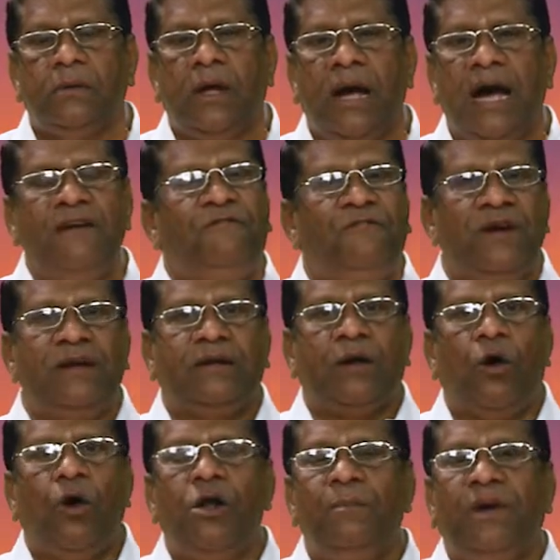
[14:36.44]
I felt
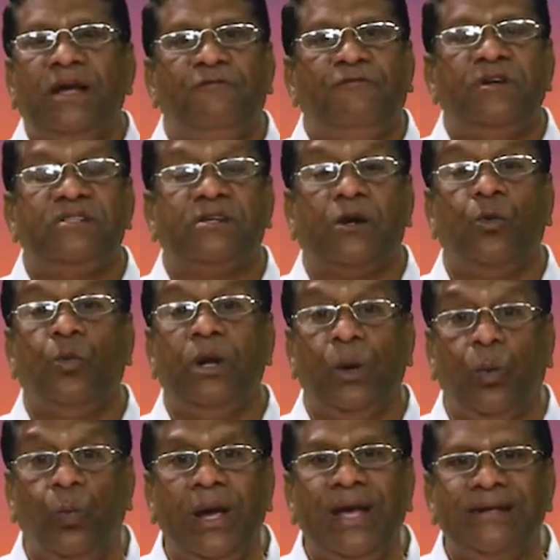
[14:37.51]
all my efforts are
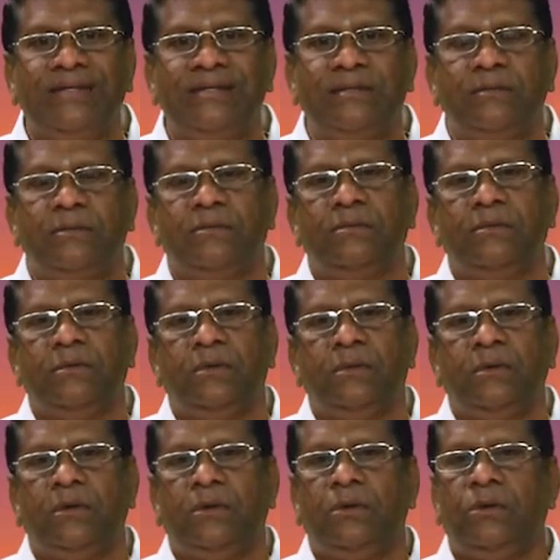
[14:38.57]
going waste.
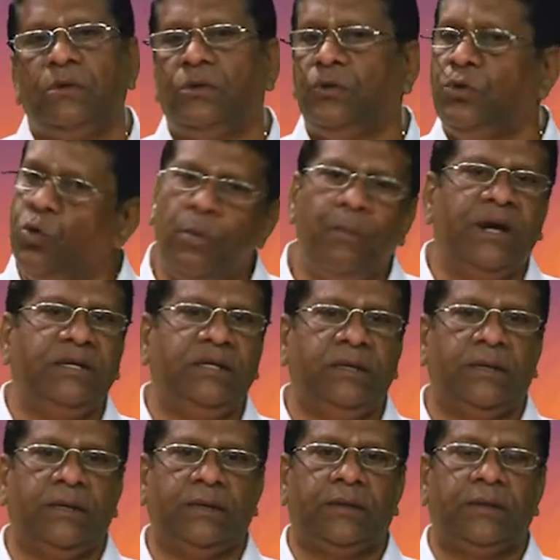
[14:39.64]
No, my dear.